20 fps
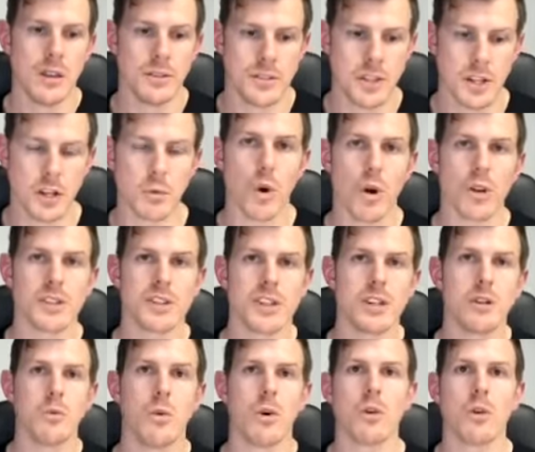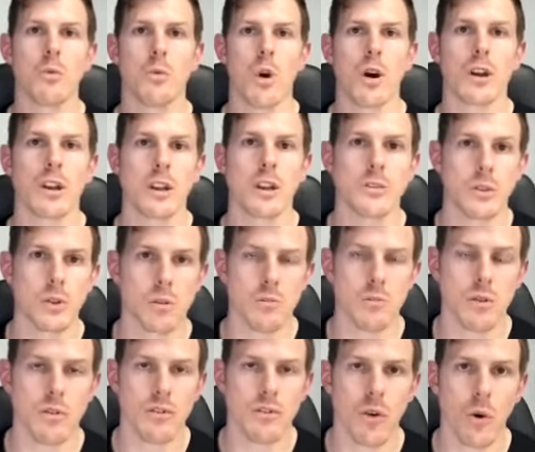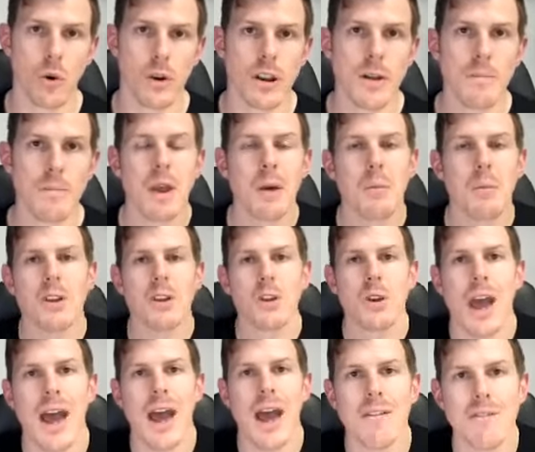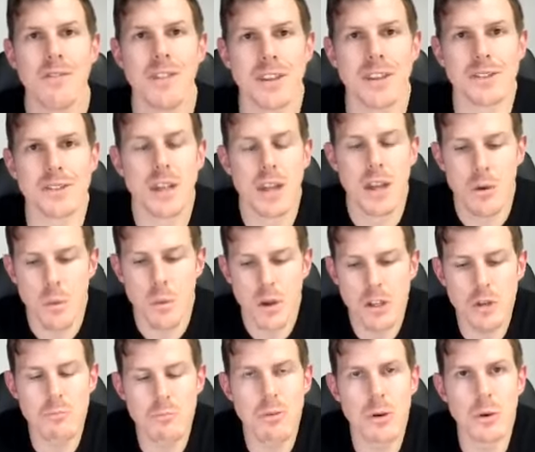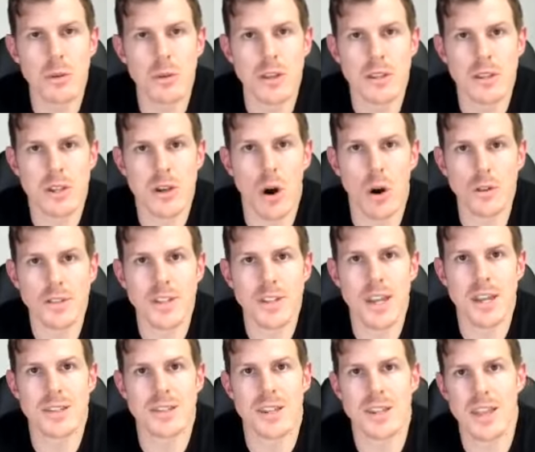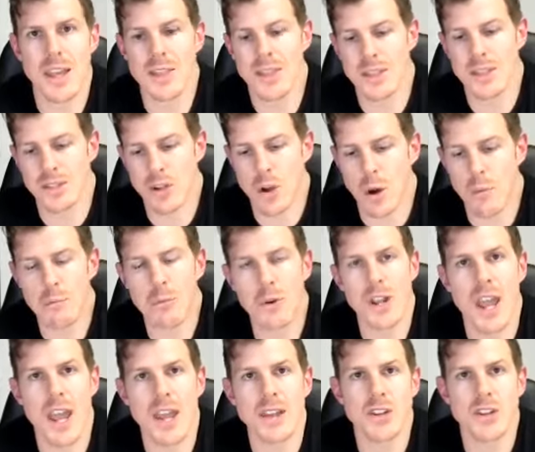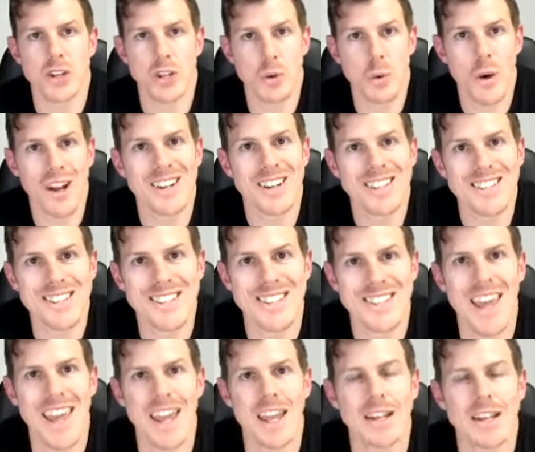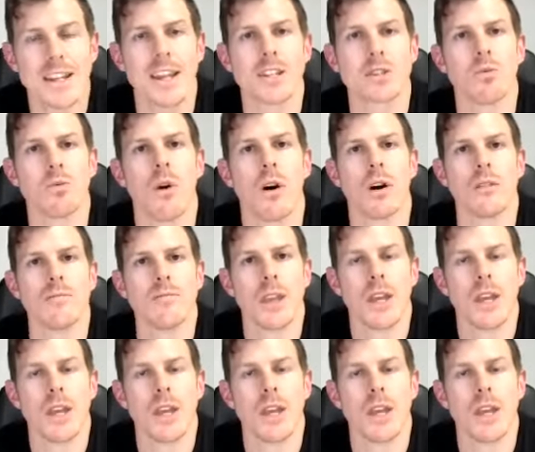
Did it work? Didn't it work? What can I do to move forward? And when you have this, when you build this context and then this comprehension, you understand, guess what?